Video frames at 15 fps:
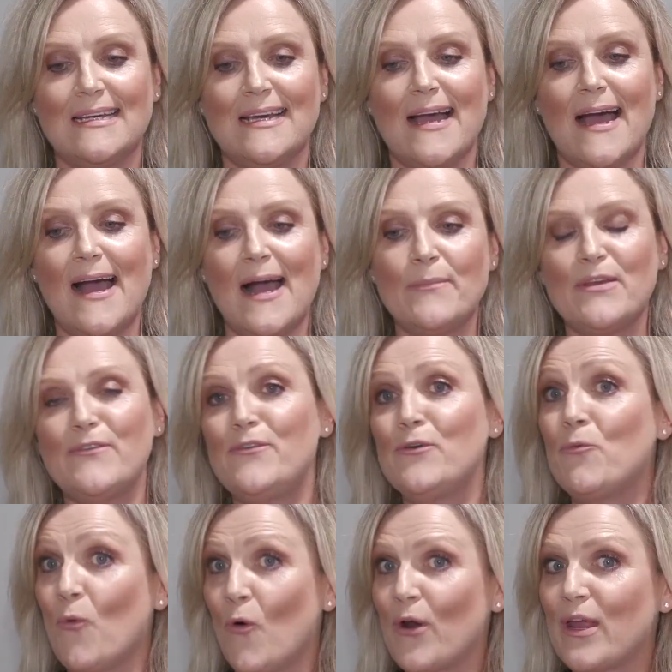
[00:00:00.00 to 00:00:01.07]
If you're
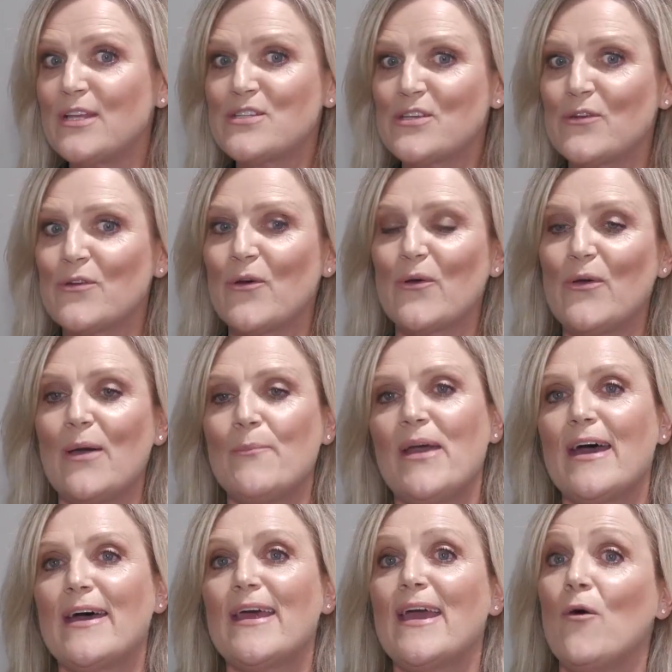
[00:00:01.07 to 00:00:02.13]
wanting to know
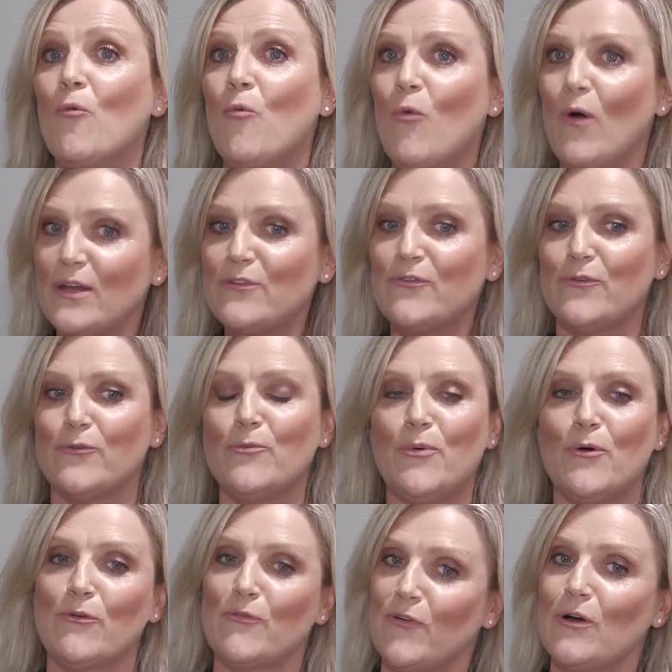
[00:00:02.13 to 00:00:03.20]
about our wonderful
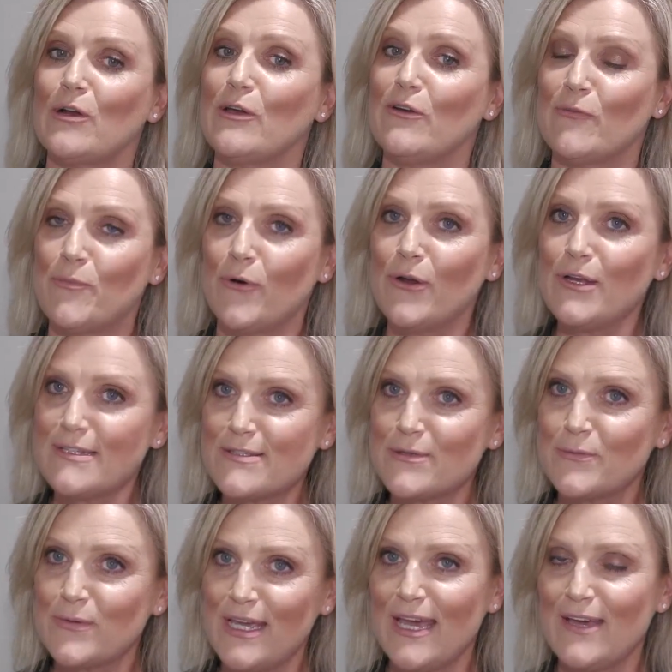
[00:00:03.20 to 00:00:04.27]
portfolio of products that
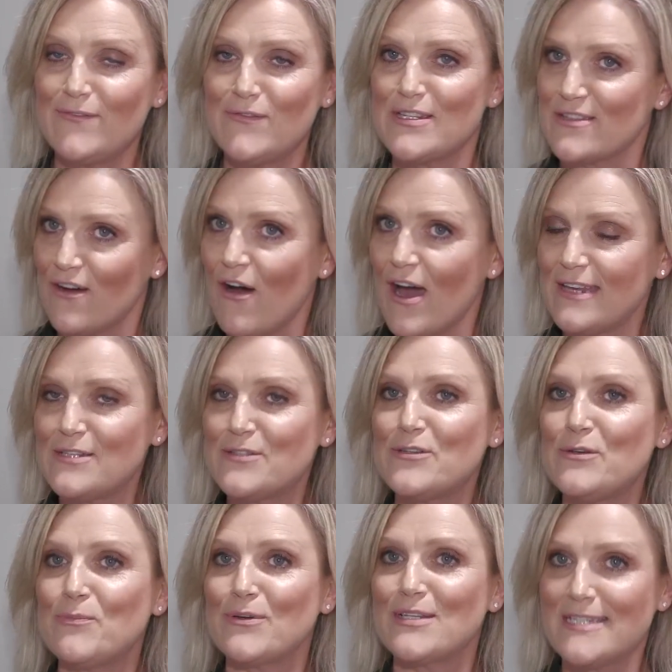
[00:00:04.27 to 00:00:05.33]
we have designed
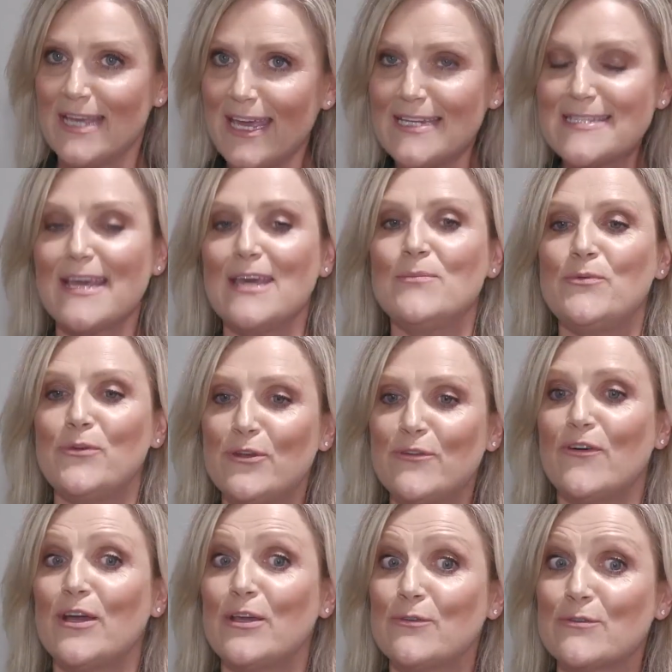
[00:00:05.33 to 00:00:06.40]
to protect and
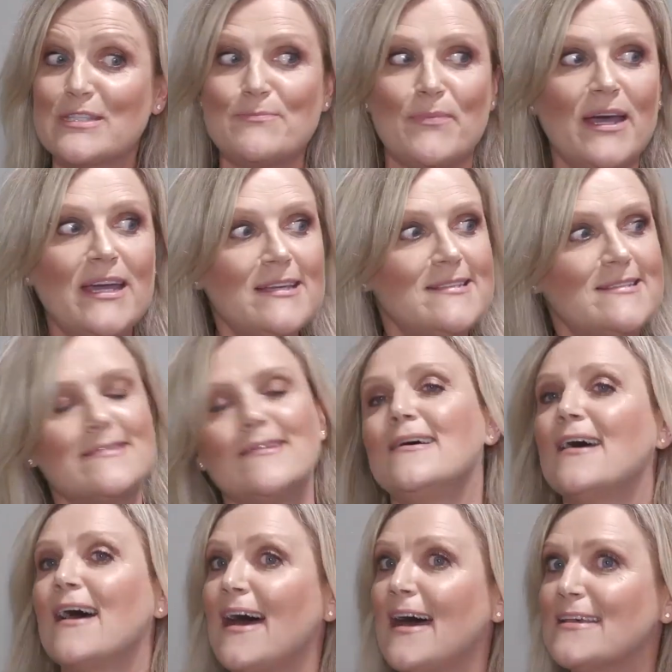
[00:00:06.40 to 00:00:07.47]
beautify your space,
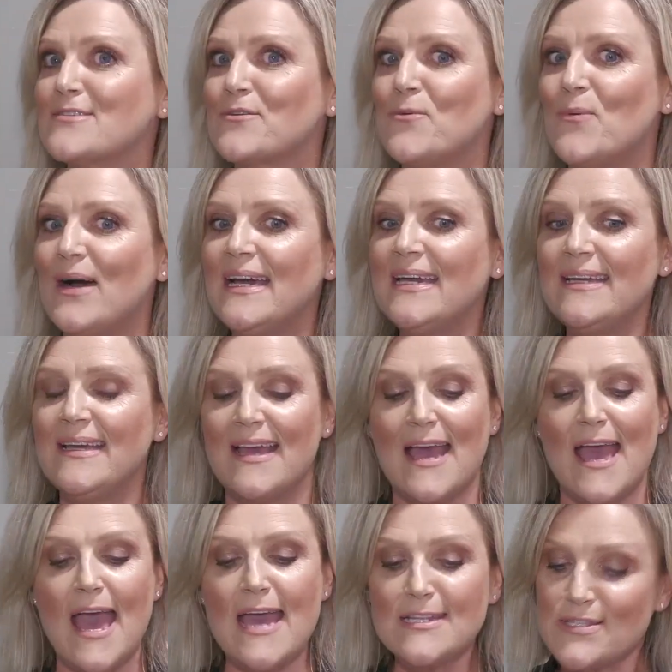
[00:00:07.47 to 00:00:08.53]
ask away,
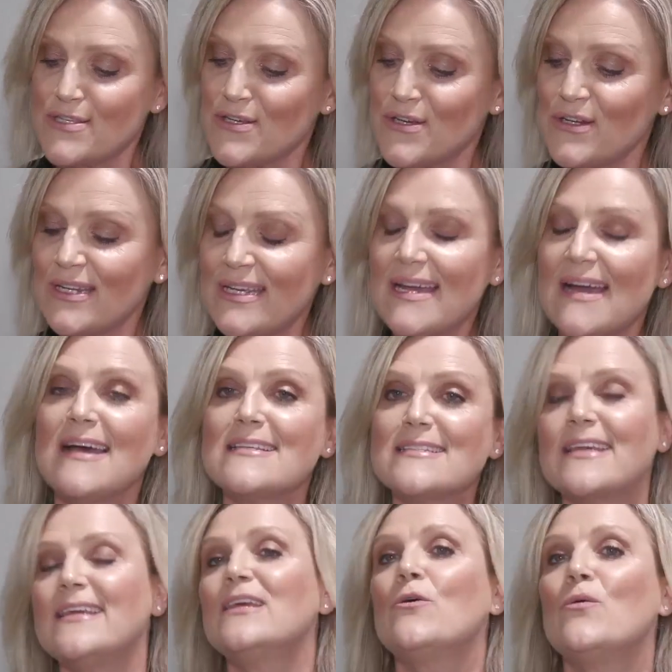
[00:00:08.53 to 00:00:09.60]
and certainly
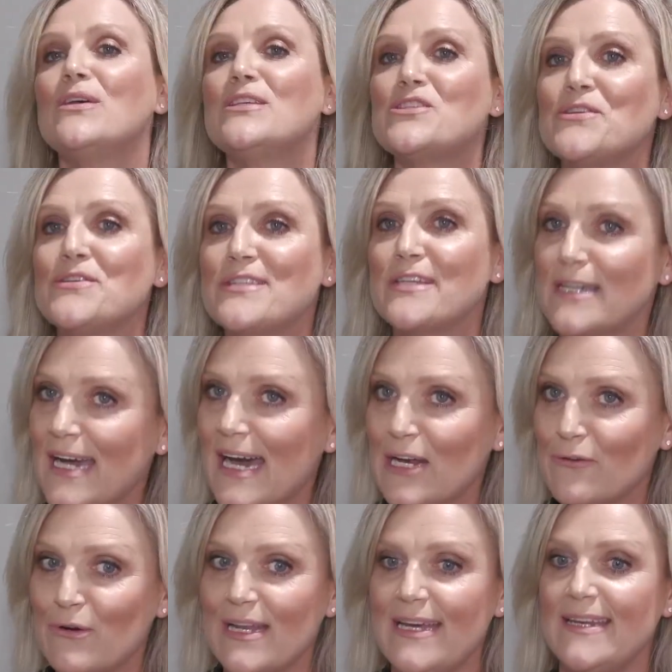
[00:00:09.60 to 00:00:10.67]
ask any questions that are
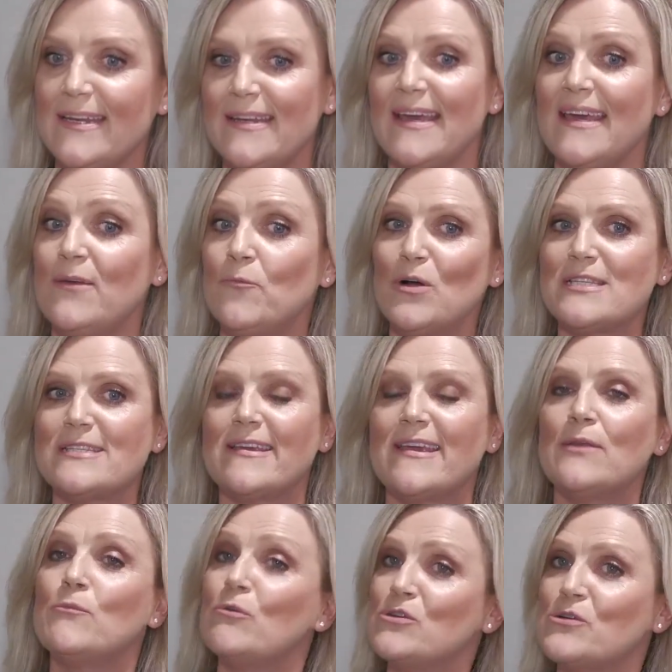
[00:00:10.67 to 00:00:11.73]
colour related, and once
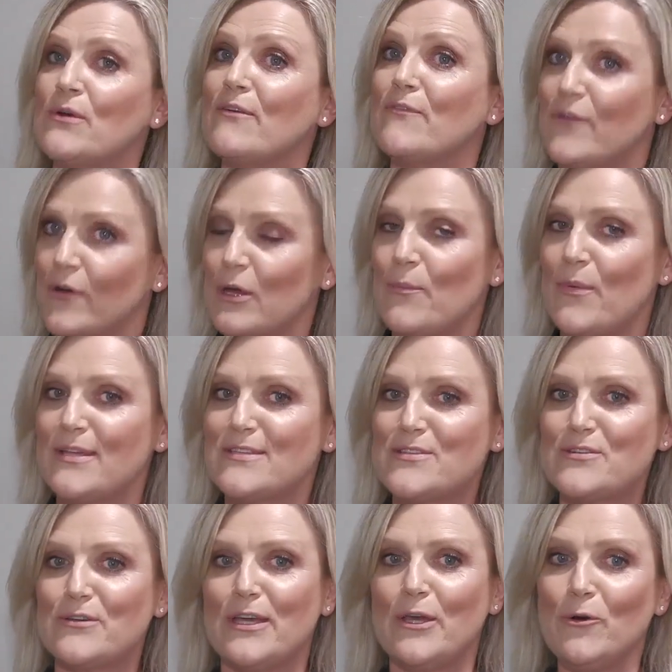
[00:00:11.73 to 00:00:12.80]
again we'll do our very best
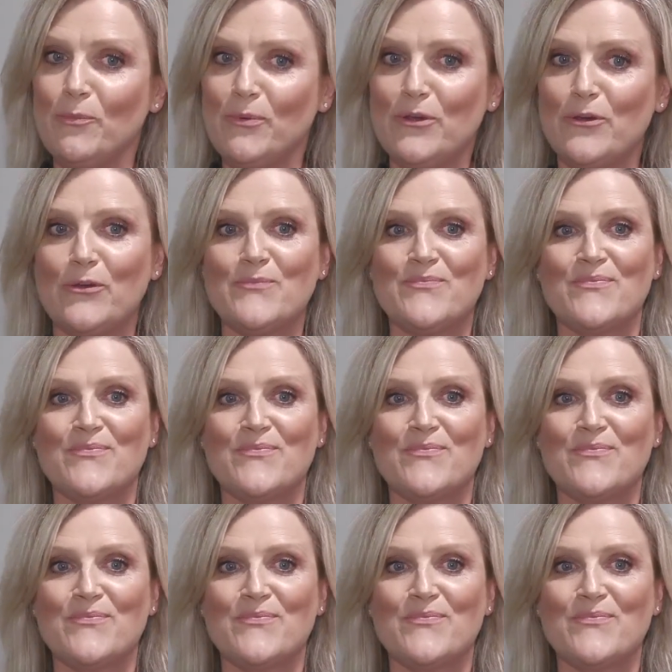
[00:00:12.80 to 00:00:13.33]
to help you.